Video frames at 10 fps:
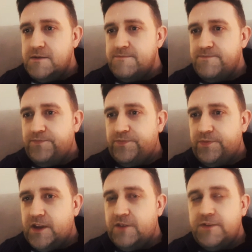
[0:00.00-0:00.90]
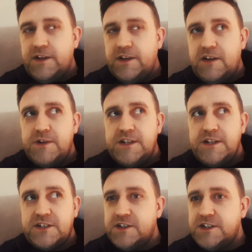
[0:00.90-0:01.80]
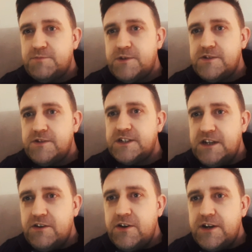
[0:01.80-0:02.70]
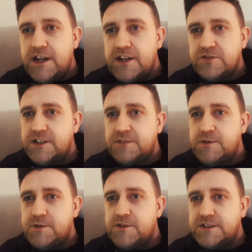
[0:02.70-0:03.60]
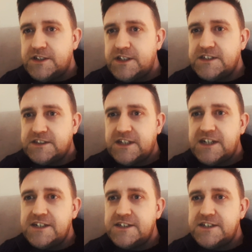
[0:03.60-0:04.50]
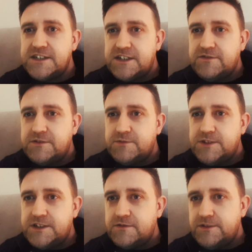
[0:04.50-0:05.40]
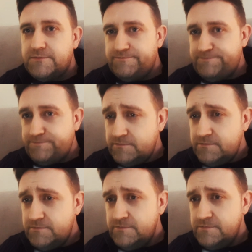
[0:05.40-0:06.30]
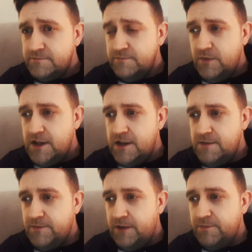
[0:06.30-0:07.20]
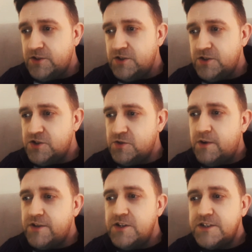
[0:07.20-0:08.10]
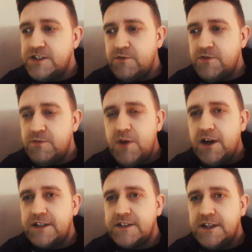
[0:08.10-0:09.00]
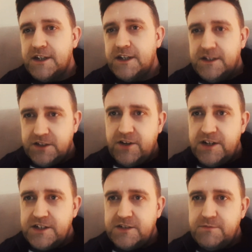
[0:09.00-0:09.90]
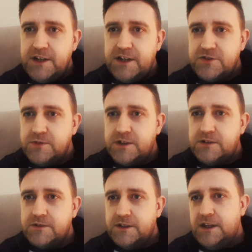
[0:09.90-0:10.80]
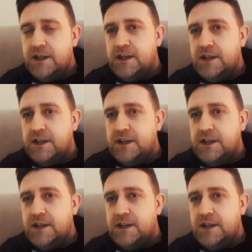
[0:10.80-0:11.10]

I think everybody's astral experience is their own astral experience, and it tailors itself to themselves. I'm not too sure whether it uses some of your mind to create some of the astral world.